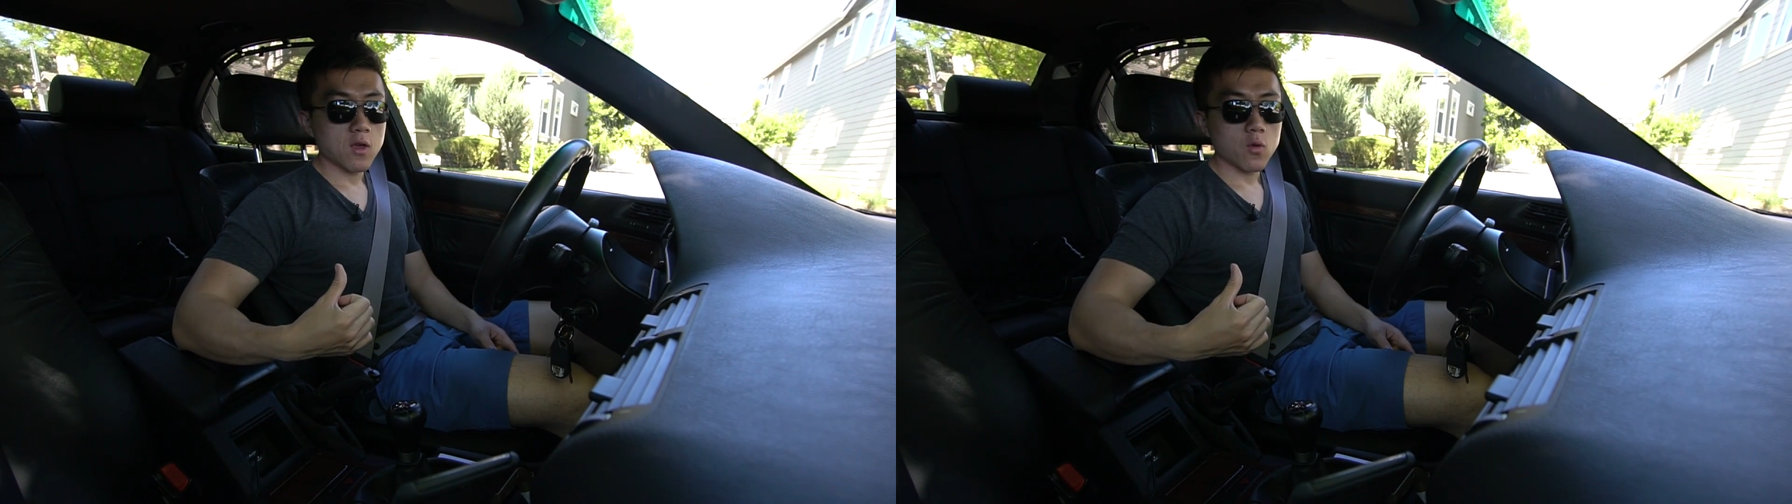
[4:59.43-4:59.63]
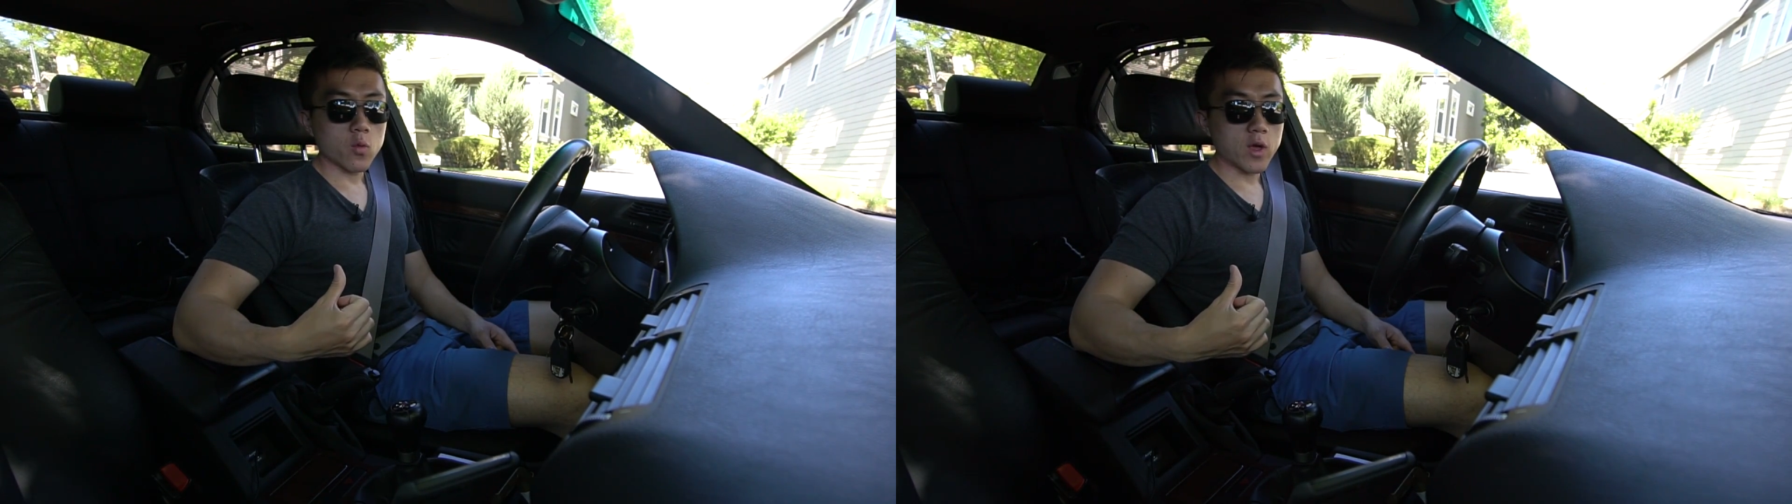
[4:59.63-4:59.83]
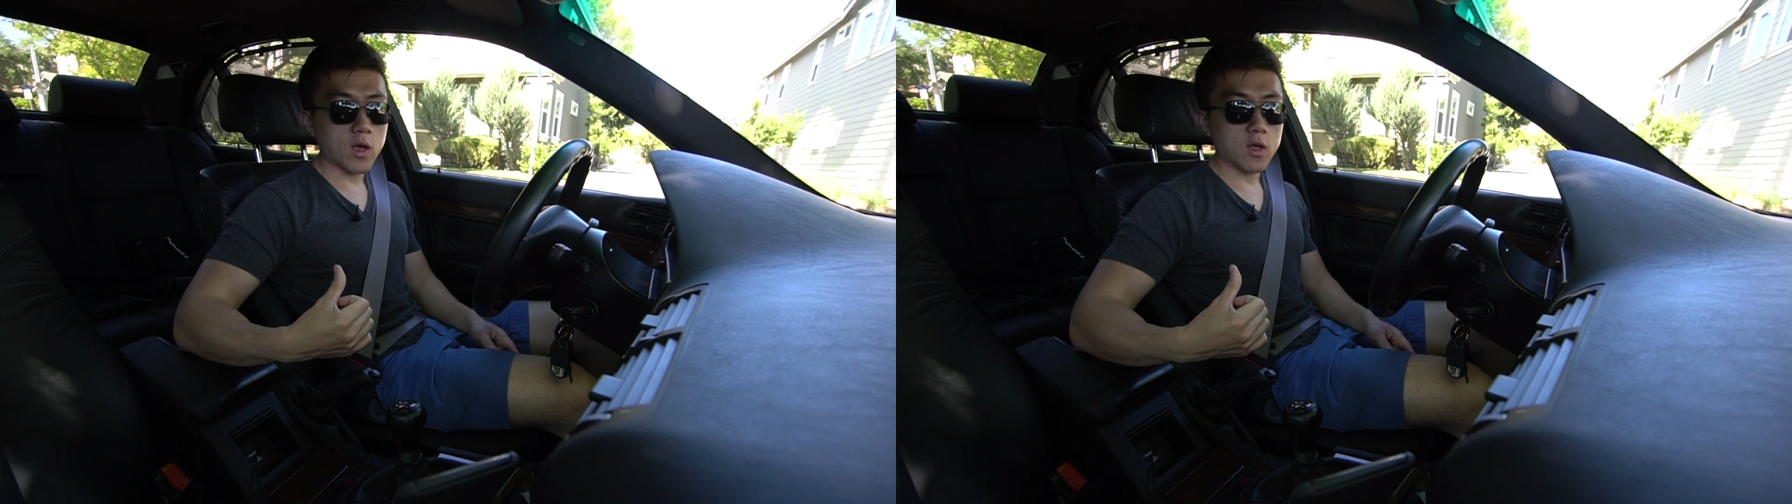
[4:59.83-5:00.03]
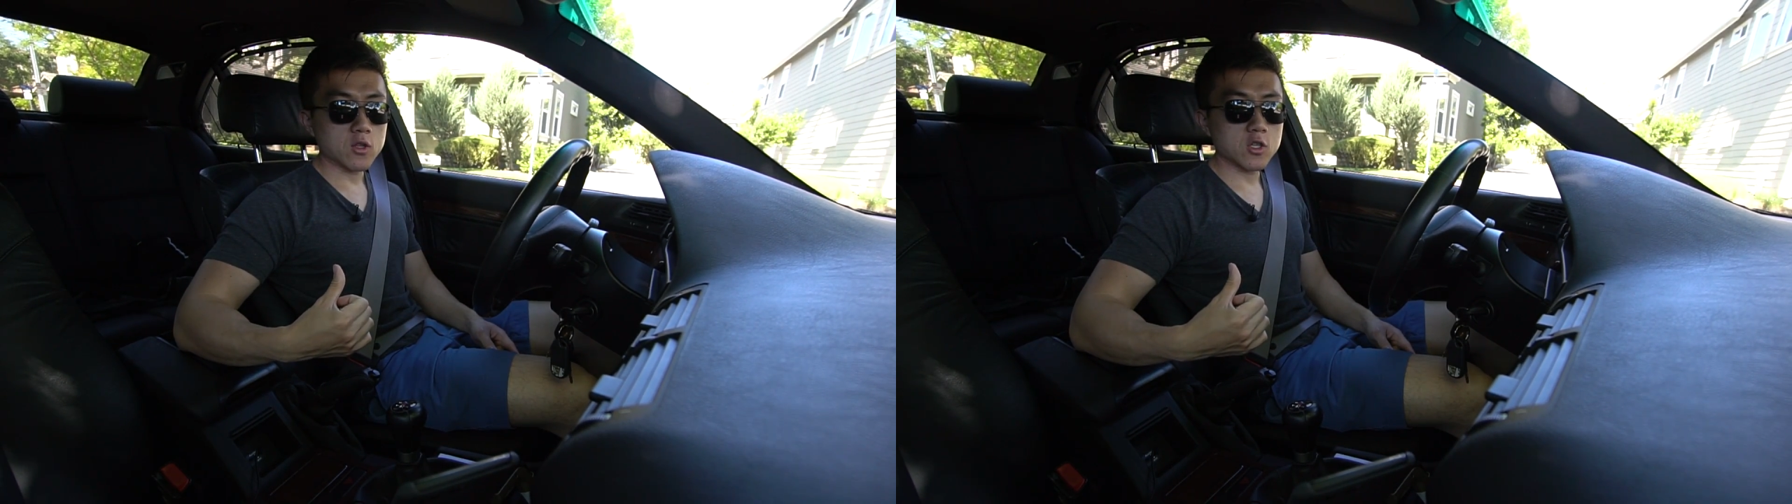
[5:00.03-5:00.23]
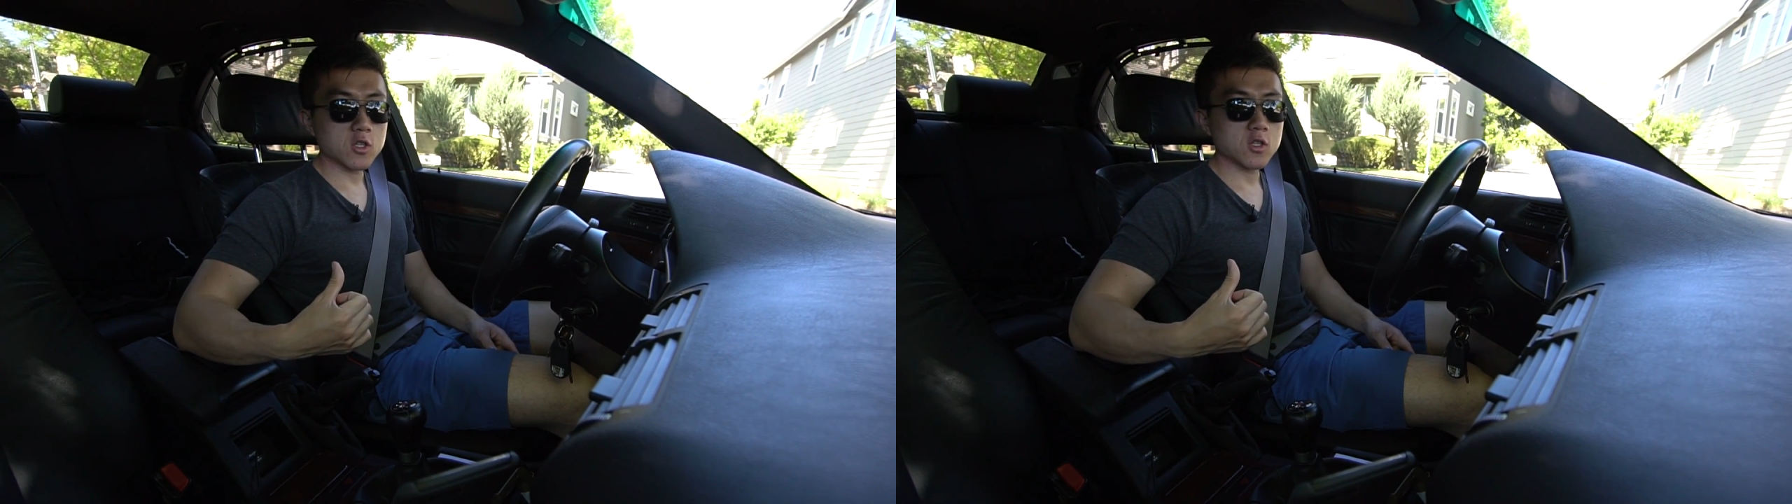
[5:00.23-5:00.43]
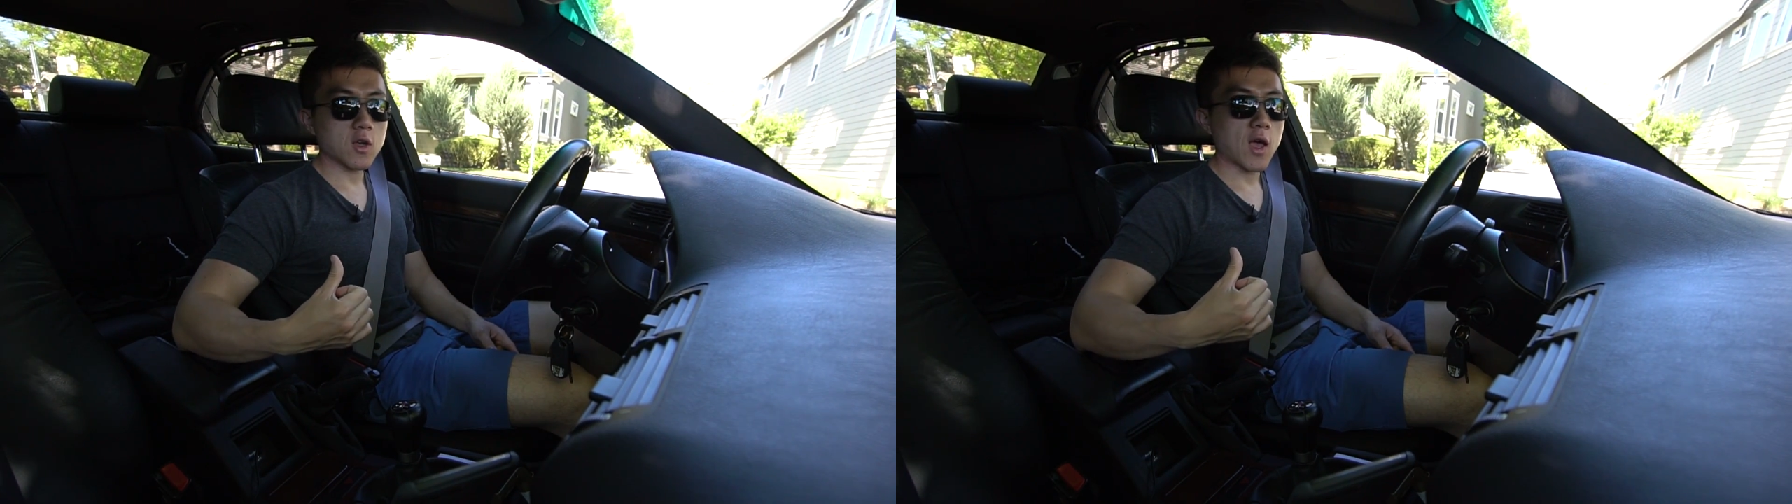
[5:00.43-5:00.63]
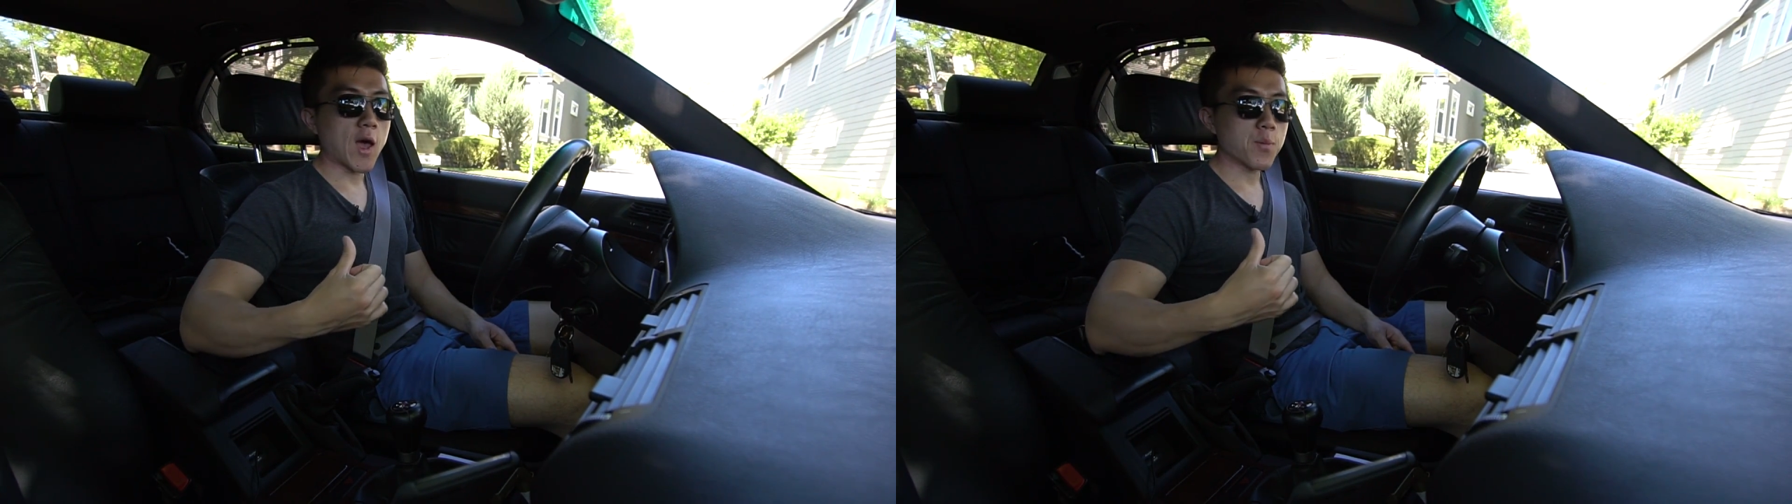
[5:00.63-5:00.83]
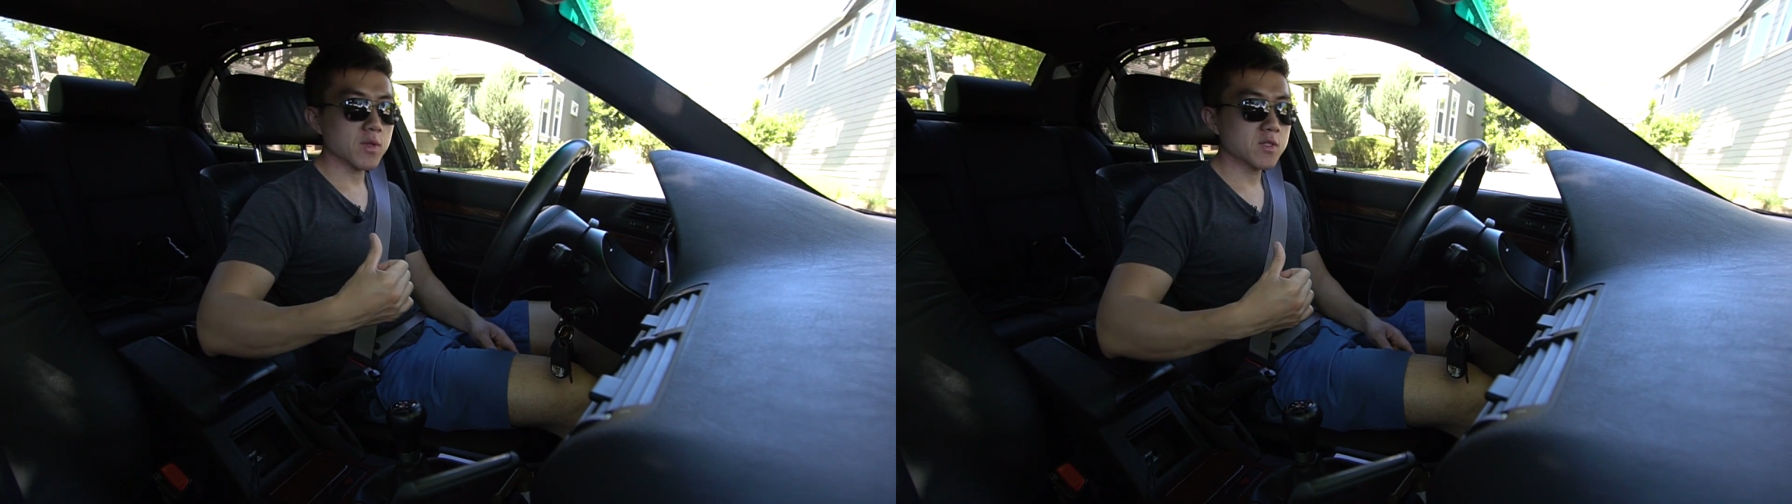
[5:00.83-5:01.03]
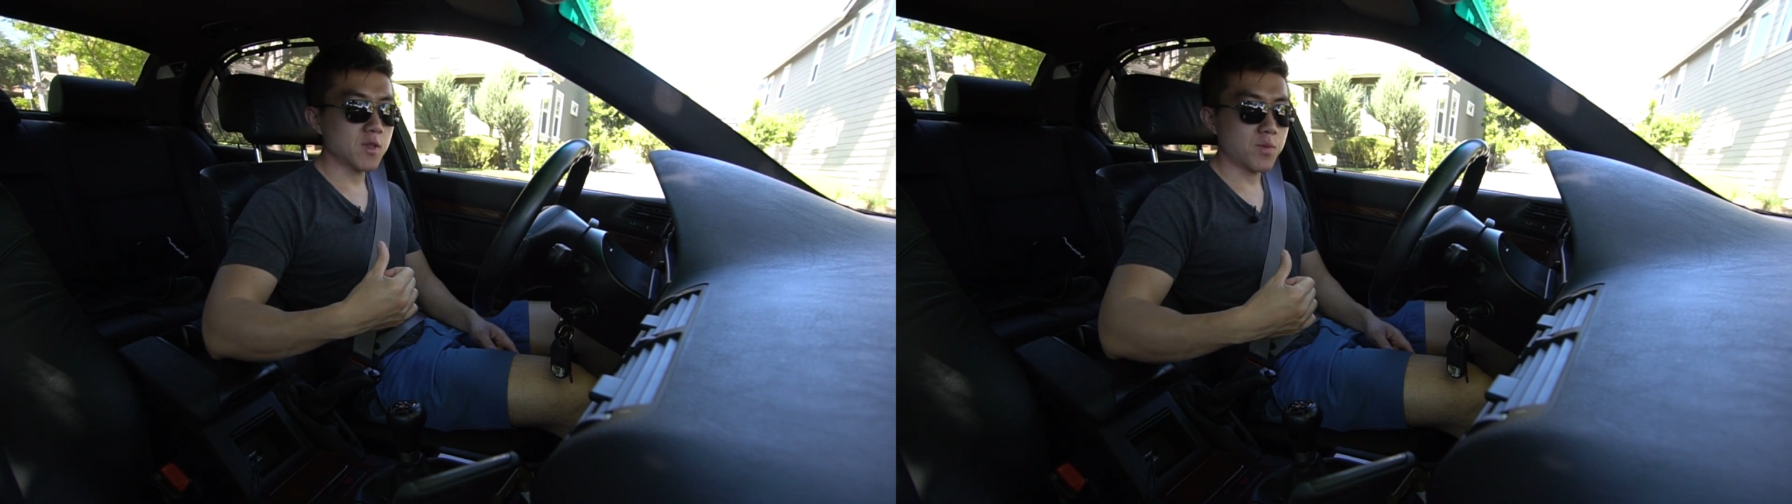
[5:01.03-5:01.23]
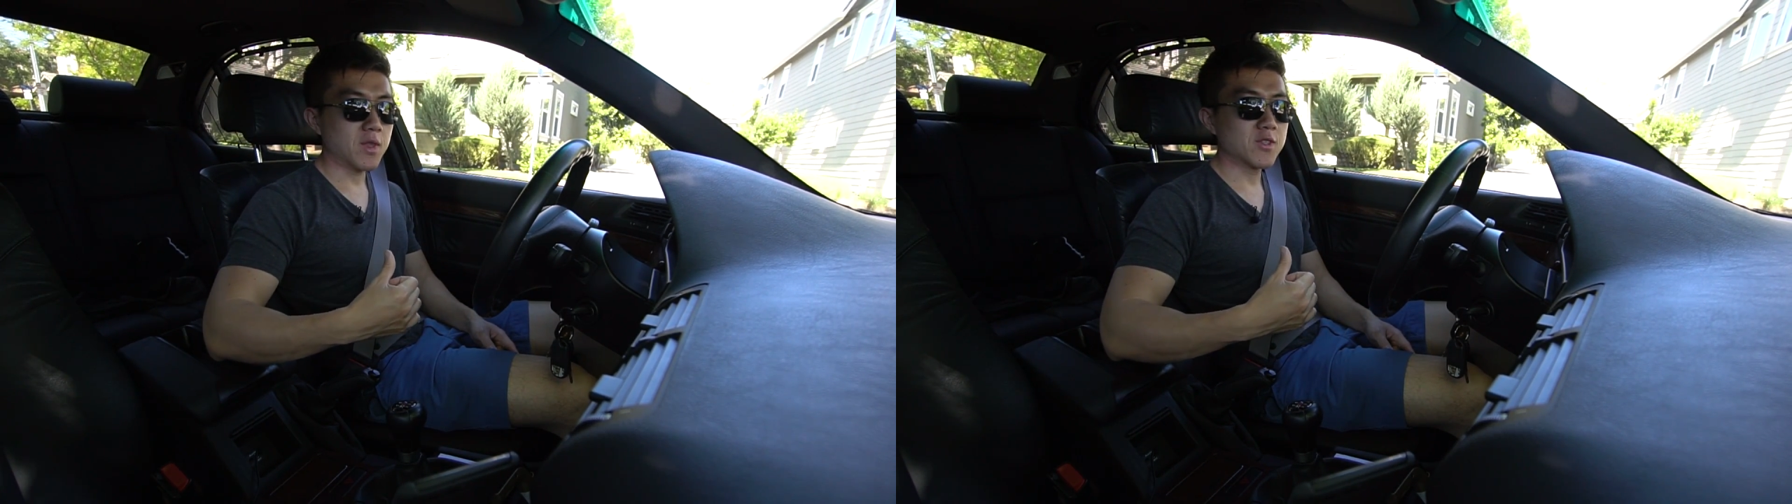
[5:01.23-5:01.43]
which happens to be